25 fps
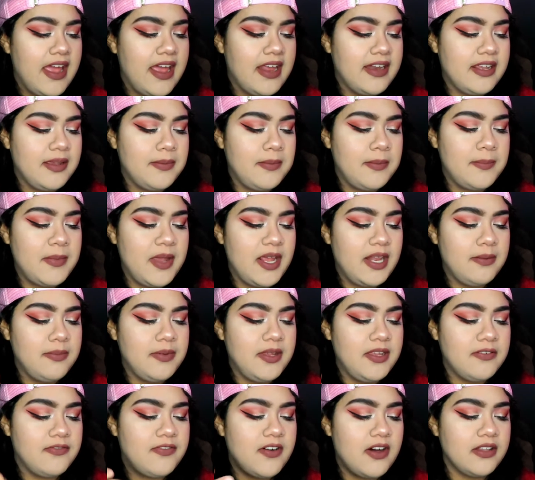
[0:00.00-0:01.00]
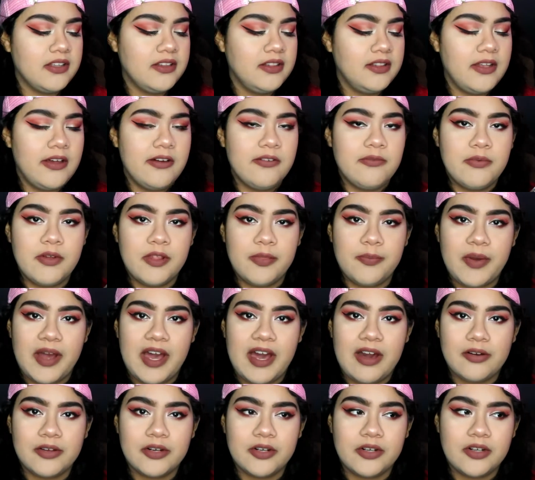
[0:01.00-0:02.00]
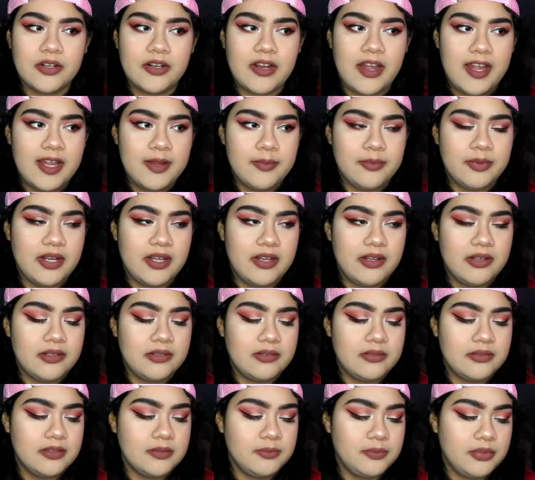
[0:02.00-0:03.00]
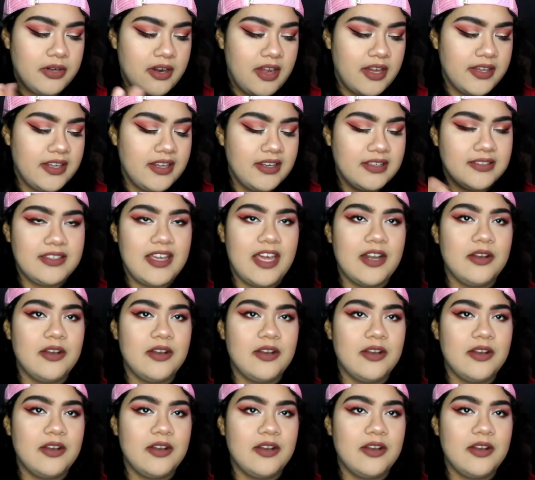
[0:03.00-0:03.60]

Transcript: and it made me fall in love with powder eyebrow products.